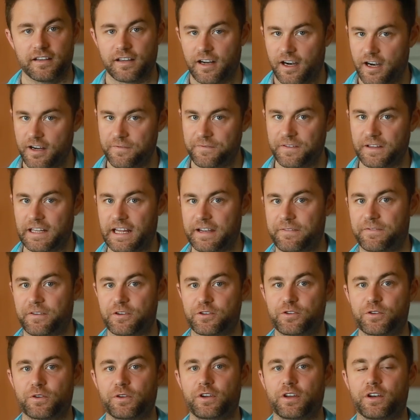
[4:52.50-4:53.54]
All right, for like for
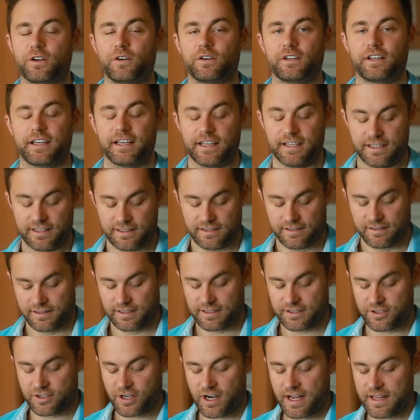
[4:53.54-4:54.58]
Drew Canole,
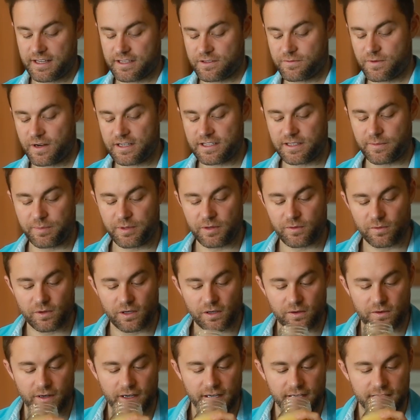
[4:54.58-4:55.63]
let's try this recipe
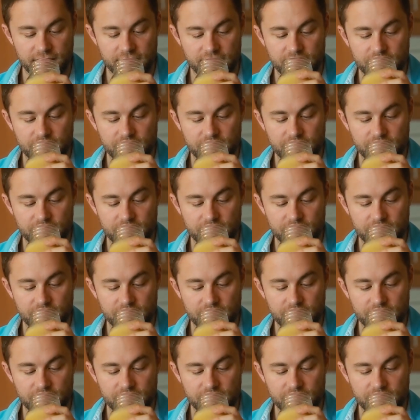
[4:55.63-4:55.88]
real quick.